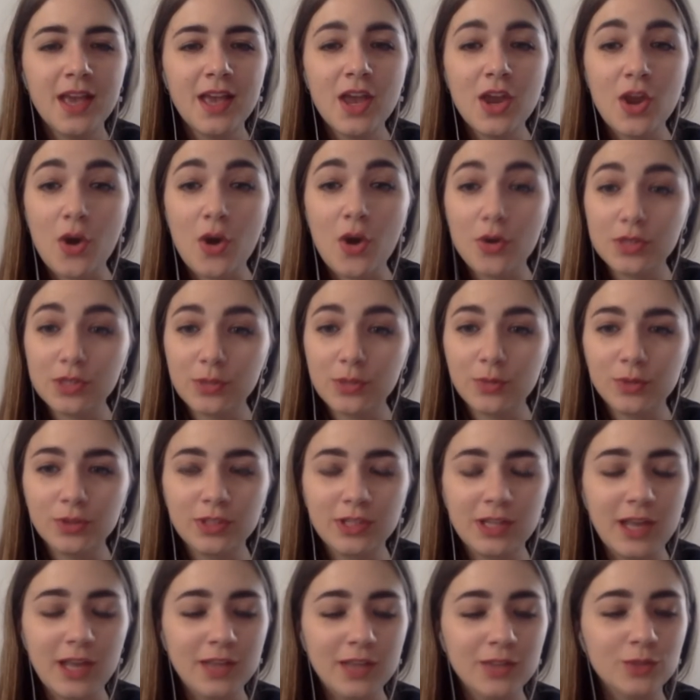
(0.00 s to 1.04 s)
And also
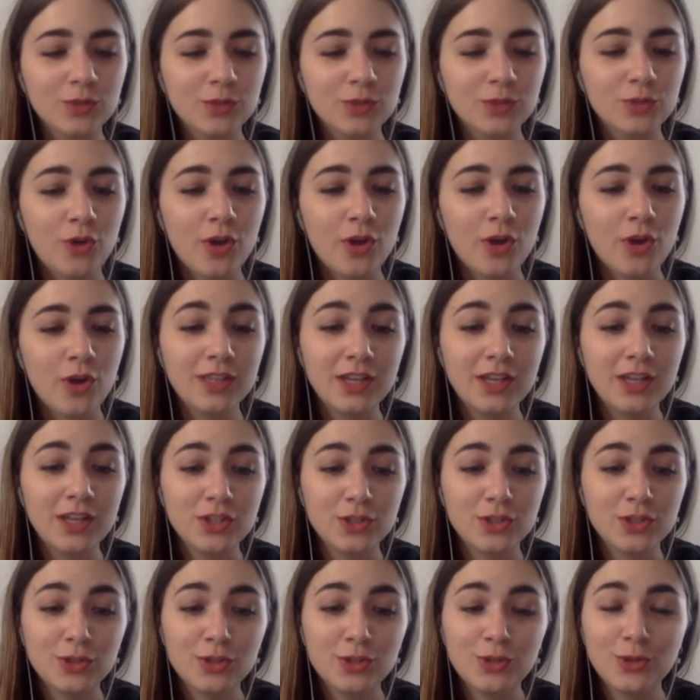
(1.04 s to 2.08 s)
would like to draw your
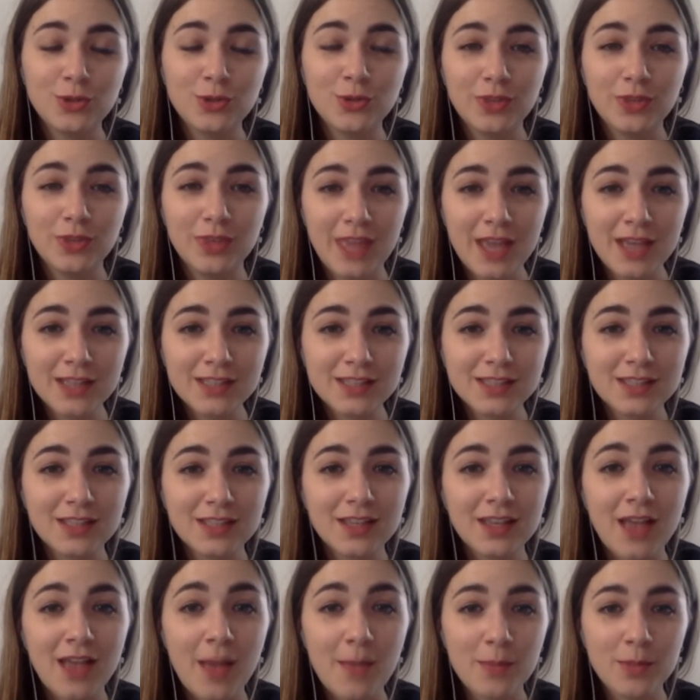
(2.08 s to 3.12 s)
attention to the next
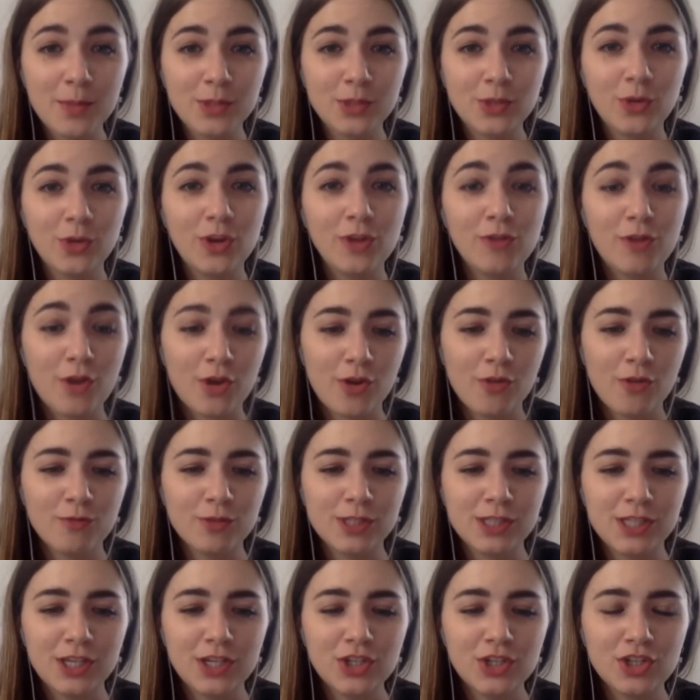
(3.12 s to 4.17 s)
episode of our
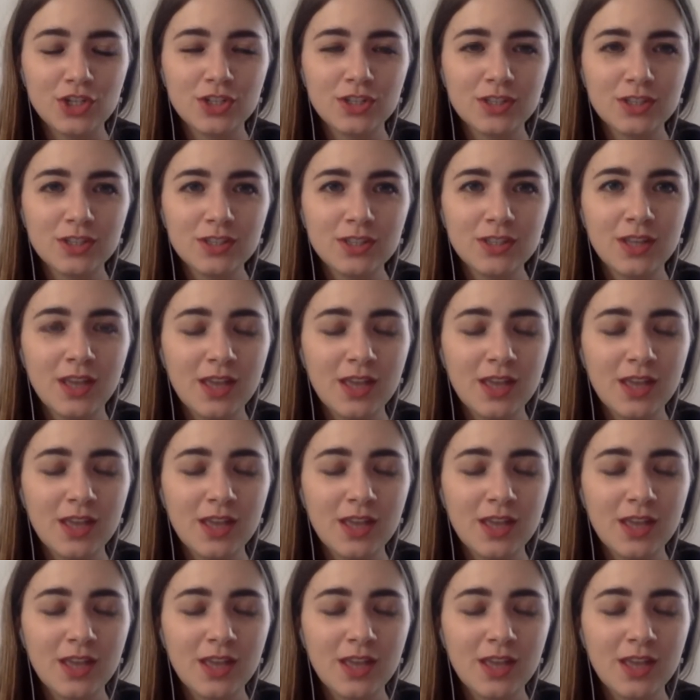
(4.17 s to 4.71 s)
conversations